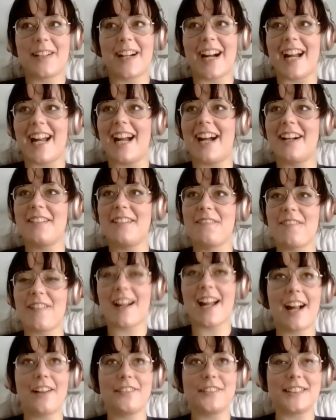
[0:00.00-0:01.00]
I have
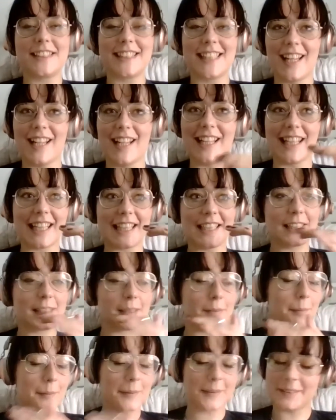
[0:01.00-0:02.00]
a slight lisp.
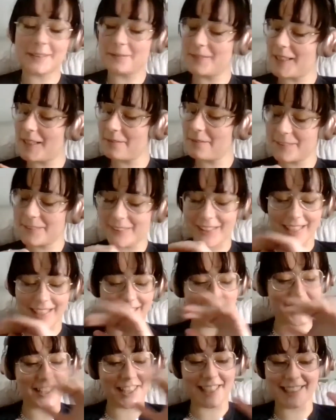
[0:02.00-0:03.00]
Sometimes when I
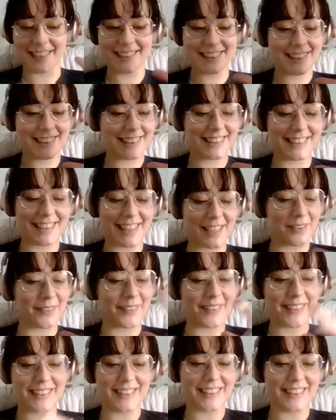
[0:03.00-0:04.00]
try and say a
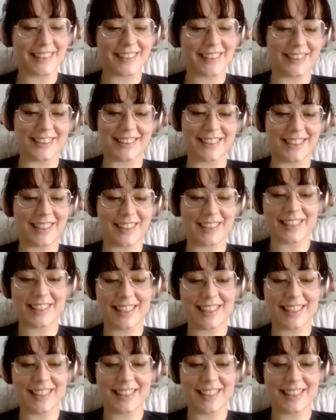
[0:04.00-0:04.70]
word, it's just like